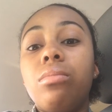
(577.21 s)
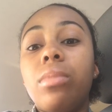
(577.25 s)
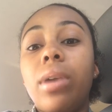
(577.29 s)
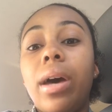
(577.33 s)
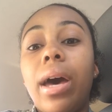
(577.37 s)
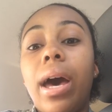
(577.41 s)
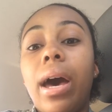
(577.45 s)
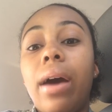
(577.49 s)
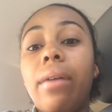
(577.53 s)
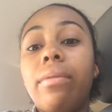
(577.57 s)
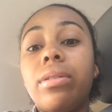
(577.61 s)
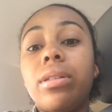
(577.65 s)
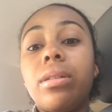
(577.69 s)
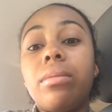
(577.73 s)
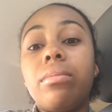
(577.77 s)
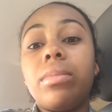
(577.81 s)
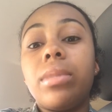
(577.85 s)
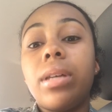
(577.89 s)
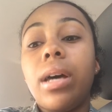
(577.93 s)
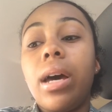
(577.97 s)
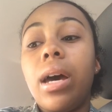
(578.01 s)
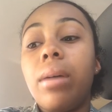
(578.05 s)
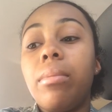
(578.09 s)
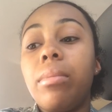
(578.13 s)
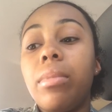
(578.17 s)
have some
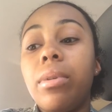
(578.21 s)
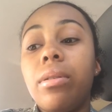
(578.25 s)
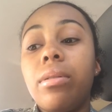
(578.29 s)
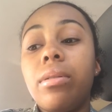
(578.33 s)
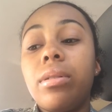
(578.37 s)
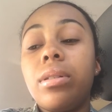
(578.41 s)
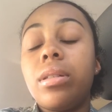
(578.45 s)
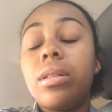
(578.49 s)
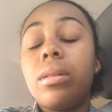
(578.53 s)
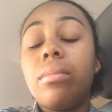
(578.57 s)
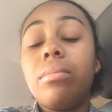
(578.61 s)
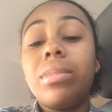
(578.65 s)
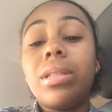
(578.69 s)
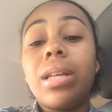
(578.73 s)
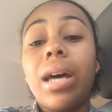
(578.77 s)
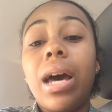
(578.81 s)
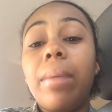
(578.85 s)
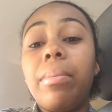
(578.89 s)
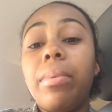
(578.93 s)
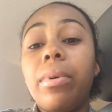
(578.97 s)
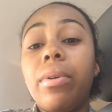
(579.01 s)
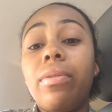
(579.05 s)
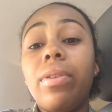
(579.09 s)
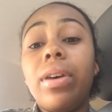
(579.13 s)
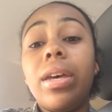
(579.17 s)

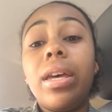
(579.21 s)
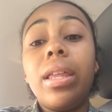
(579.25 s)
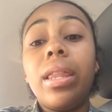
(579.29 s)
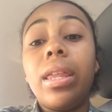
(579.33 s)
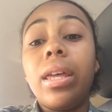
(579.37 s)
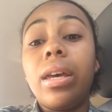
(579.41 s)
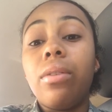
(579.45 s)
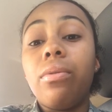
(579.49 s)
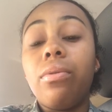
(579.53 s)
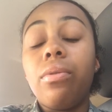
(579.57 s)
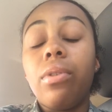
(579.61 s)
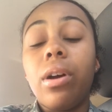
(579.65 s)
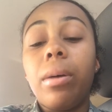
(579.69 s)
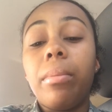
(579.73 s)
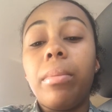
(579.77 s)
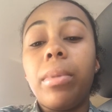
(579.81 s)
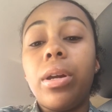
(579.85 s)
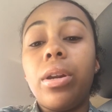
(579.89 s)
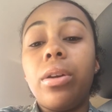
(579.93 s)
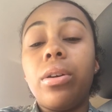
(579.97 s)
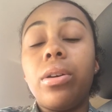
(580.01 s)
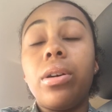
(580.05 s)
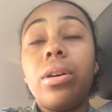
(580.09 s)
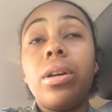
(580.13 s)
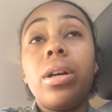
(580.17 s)
type of healing from
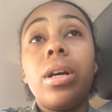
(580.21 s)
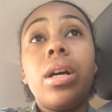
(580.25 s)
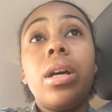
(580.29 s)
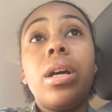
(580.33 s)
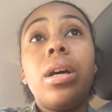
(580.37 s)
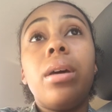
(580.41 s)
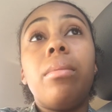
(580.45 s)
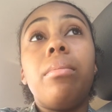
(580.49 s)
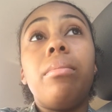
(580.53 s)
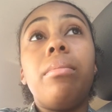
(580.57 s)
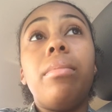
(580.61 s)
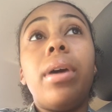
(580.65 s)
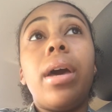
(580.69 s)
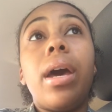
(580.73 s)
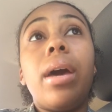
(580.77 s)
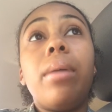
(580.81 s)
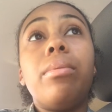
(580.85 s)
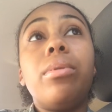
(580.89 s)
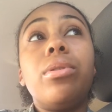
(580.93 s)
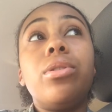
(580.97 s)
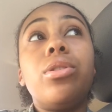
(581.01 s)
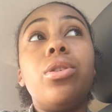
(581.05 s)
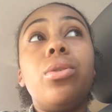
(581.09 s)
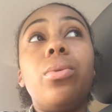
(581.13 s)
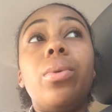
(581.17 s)
it, or be
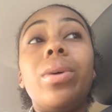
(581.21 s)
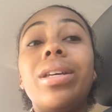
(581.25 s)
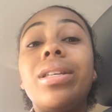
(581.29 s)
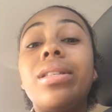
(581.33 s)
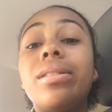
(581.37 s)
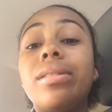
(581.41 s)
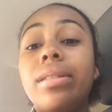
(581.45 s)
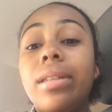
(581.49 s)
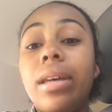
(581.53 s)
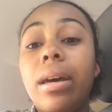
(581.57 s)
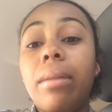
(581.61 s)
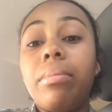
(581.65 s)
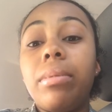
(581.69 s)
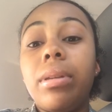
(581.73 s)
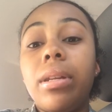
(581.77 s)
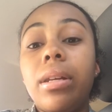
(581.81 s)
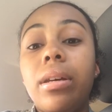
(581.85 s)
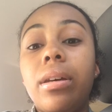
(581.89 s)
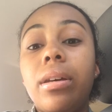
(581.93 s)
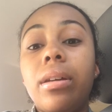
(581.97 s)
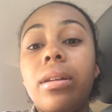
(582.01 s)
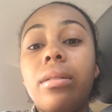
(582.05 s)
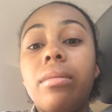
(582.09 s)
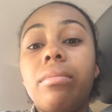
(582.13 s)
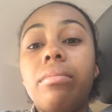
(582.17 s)
able to accept
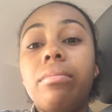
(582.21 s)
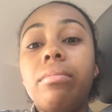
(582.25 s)
it.